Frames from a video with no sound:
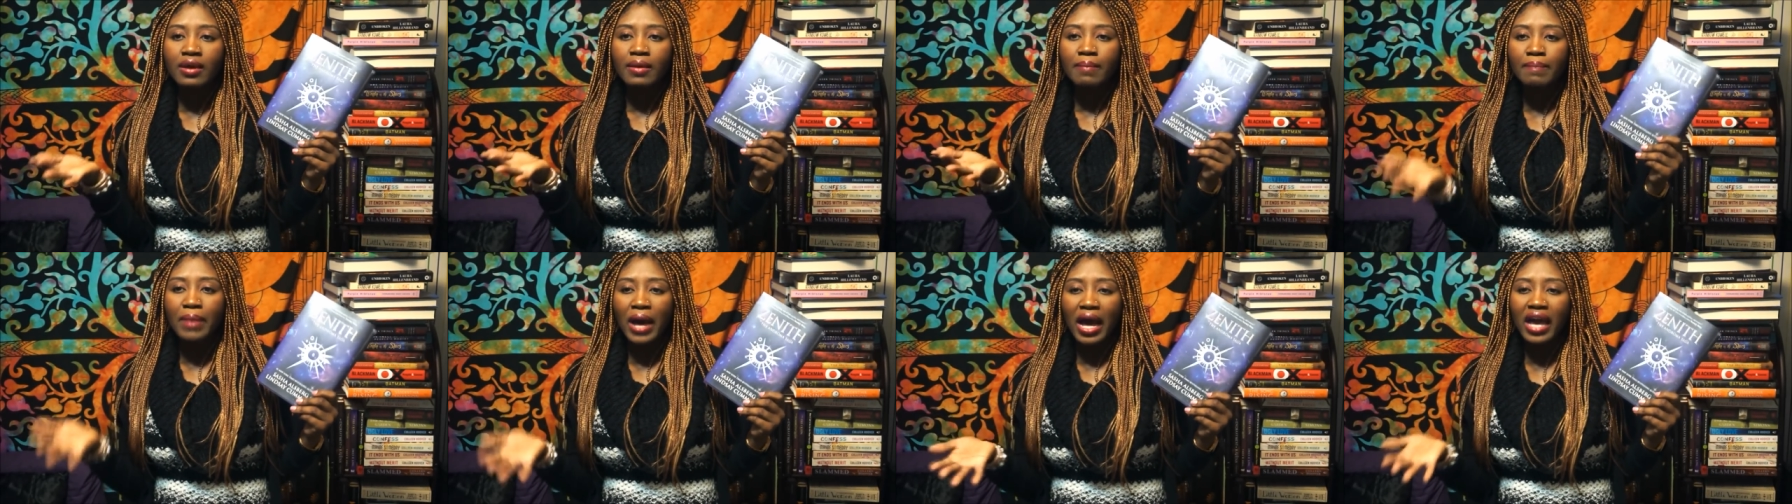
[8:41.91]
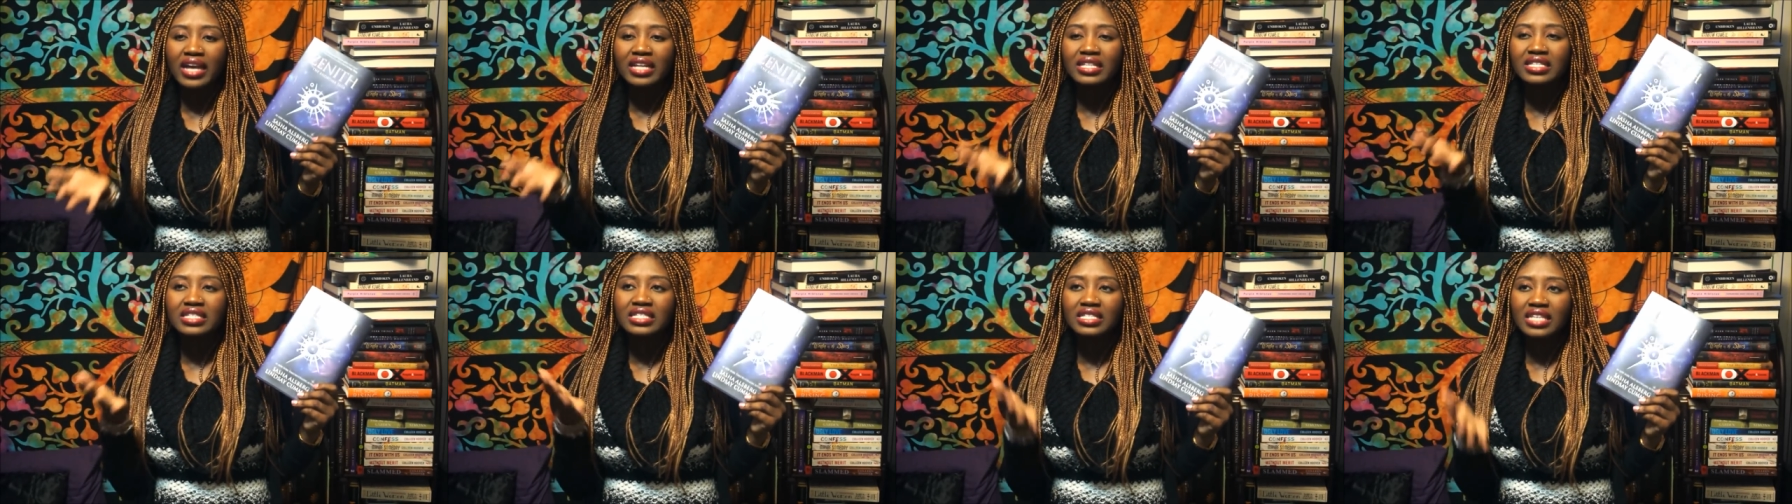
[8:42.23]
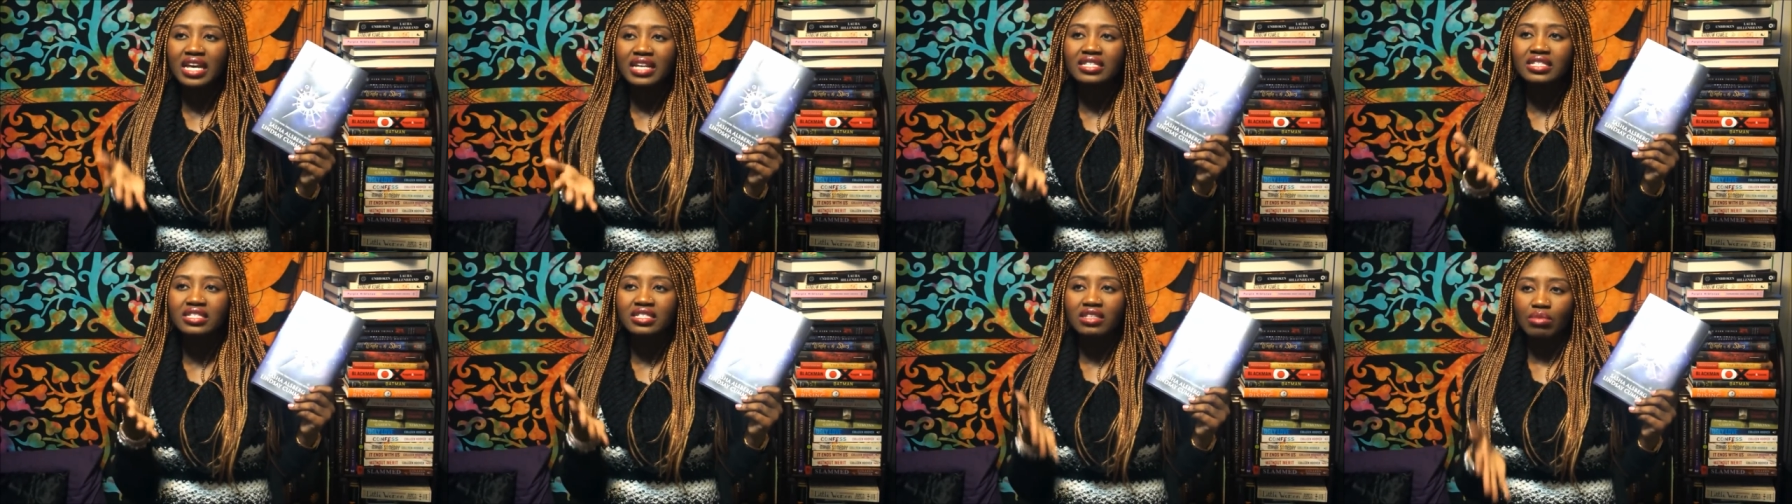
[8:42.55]
But it
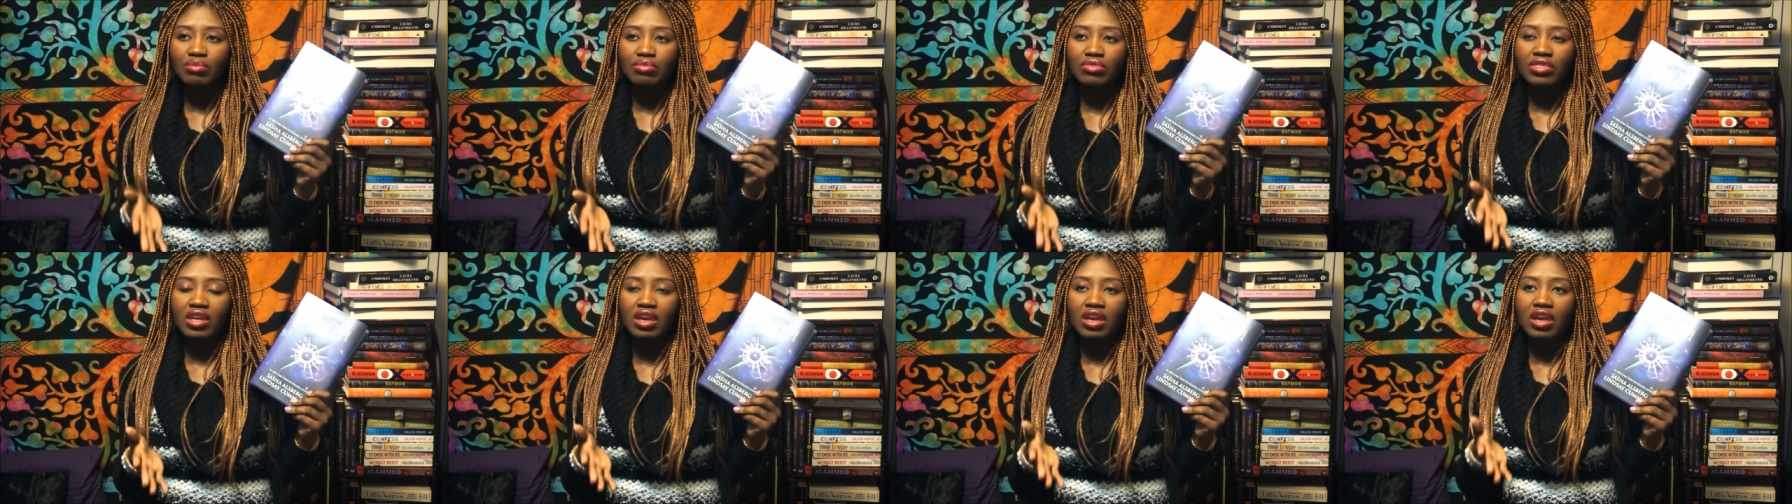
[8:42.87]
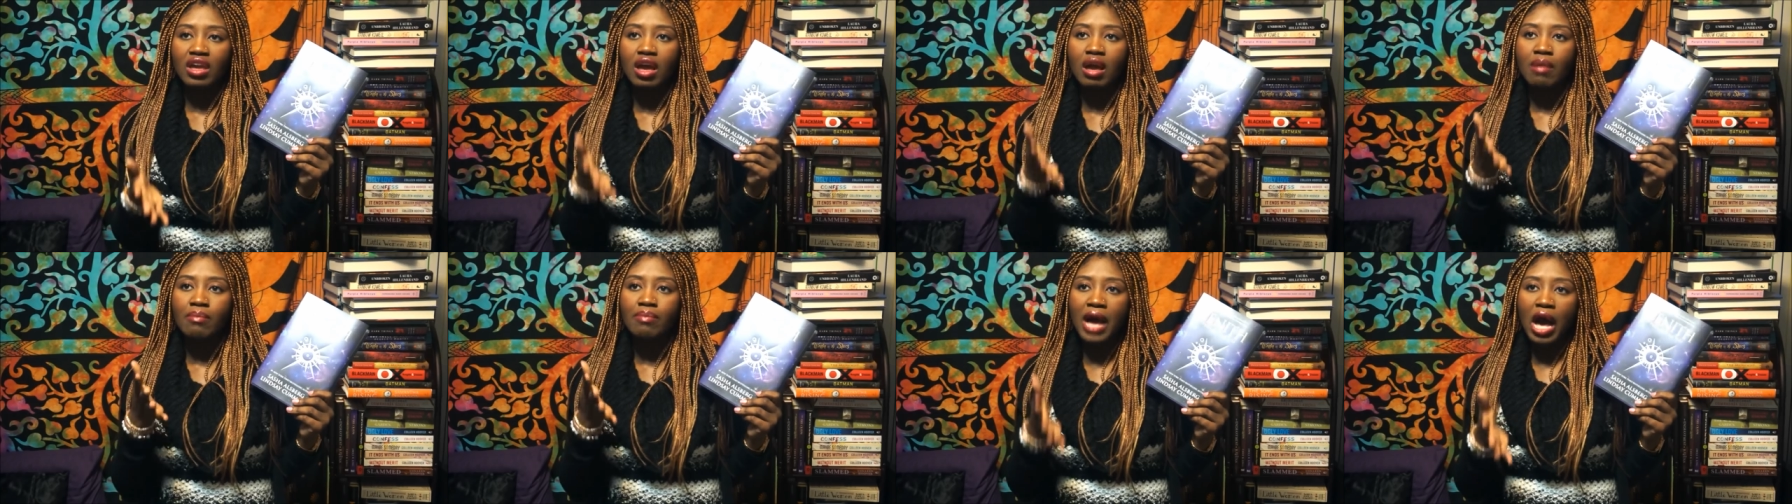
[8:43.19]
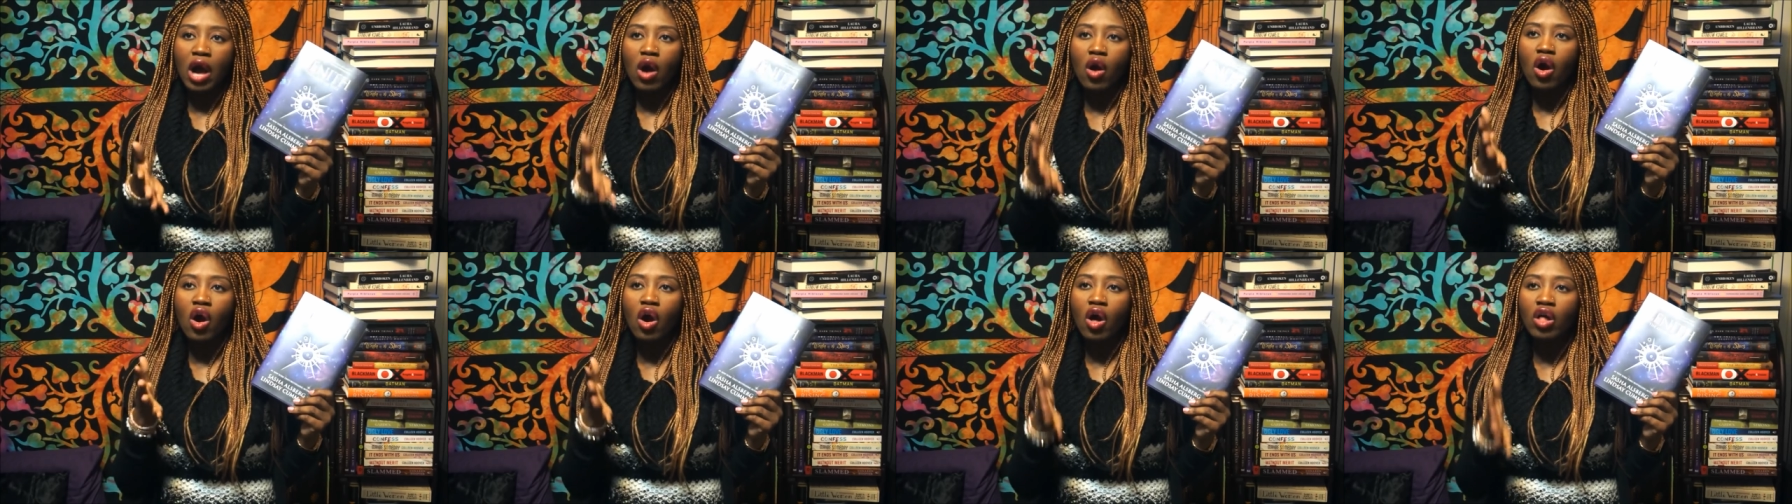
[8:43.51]
says something
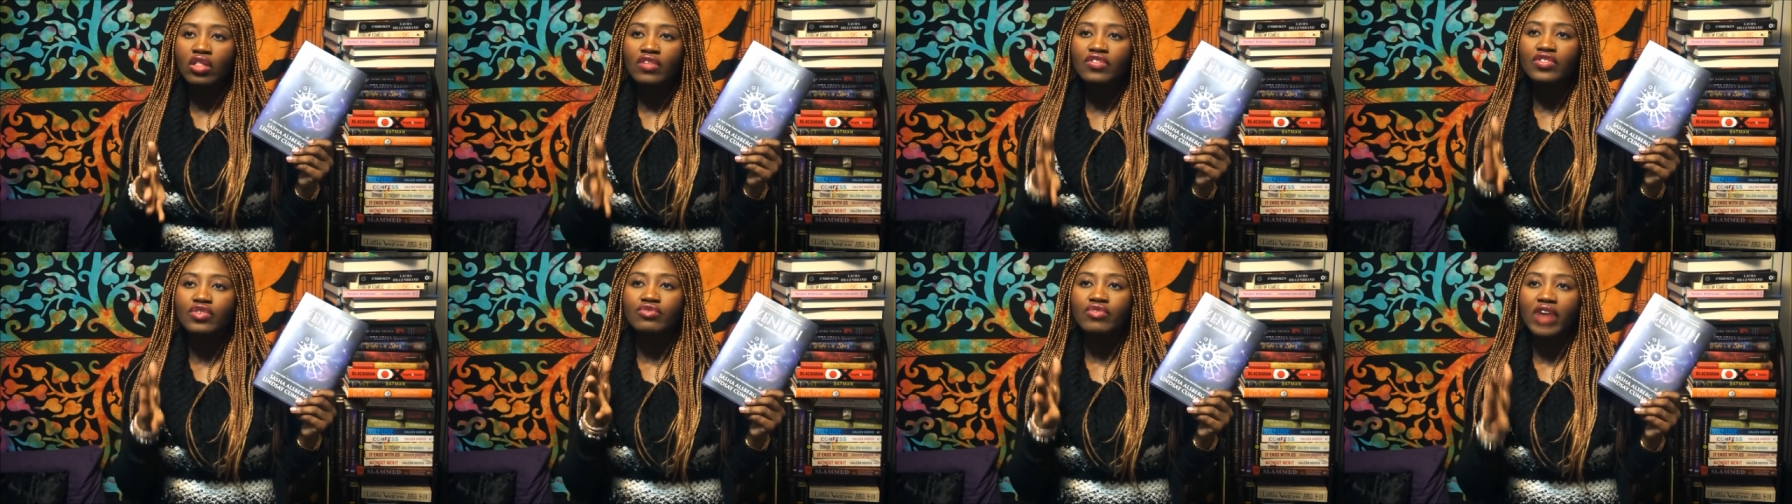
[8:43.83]
about all of the